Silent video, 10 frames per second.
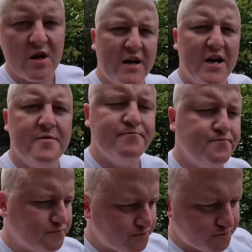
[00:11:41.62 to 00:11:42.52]
Again,
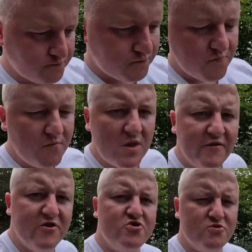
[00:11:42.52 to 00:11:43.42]

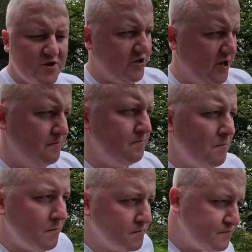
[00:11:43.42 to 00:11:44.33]
if you don't know what you're doing,
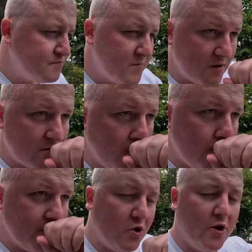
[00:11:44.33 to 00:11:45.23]

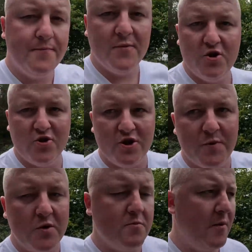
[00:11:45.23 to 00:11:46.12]
sorry, shouldn't
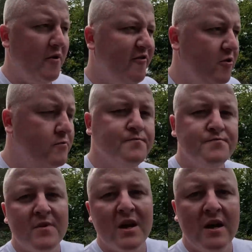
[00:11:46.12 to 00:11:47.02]
speak with my mouth full.
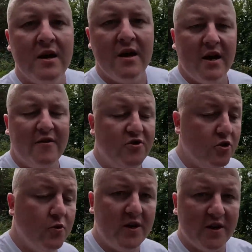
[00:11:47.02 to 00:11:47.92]
If you
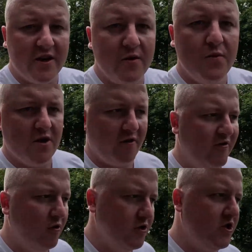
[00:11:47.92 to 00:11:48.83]
don't know what you're doing when you're
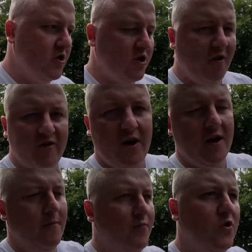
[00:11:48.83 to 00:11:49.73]
foraging and stuff, and I
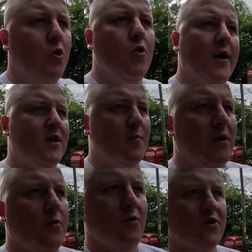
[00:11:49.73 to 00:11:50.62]
am no
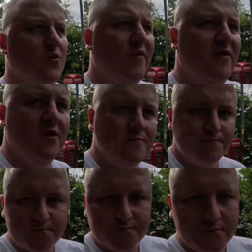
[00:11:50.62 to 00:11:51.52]
expert whatsoever,
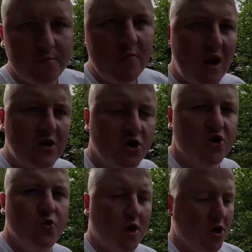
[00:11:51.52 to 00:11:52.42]
I
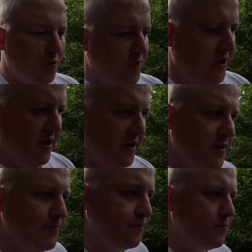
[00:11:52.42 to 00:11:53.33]
just know a couple of the
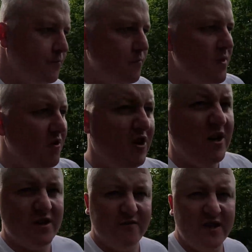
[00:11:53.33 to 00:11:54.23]

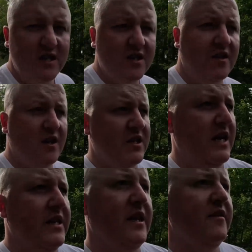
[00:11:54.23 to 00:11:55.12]
relatively easy things
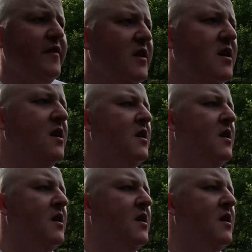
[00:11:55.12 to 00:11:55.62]
to identify,